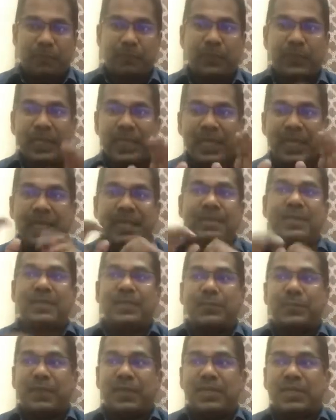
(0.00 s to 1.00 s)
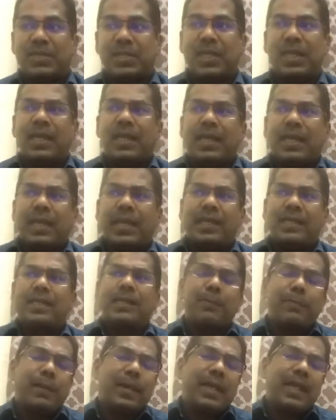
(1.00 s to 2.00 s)
in the speech. In the
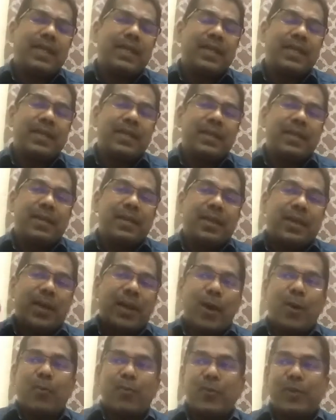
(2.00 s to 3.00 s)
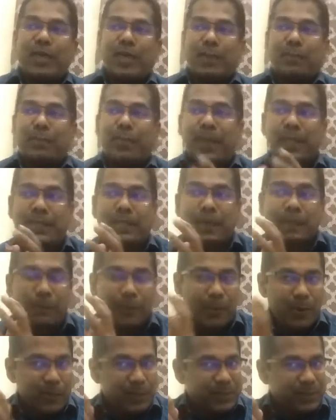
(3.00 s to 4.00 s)
melody, how we can bring that
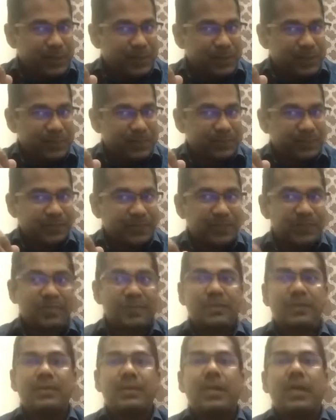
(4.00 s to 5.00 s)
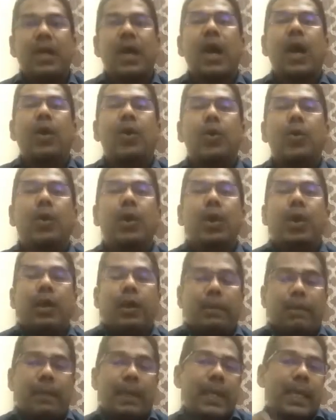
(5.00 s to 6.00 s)
pause, how
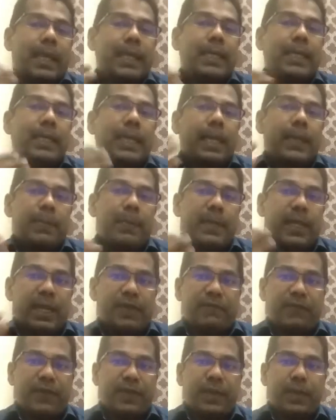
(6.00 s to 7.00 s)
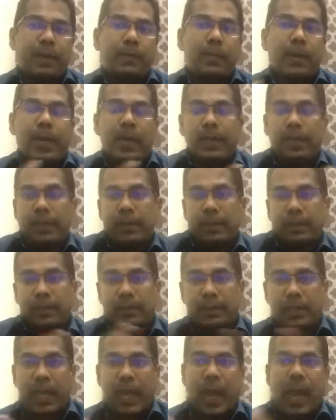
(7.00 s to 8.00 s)
melody can be affected by
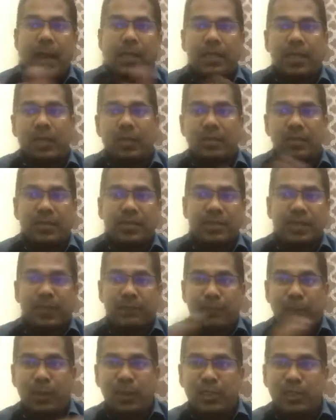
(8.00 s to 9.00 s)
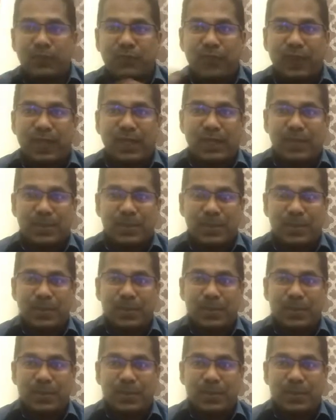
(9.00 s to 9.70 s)
our counter, that pause fillers, no?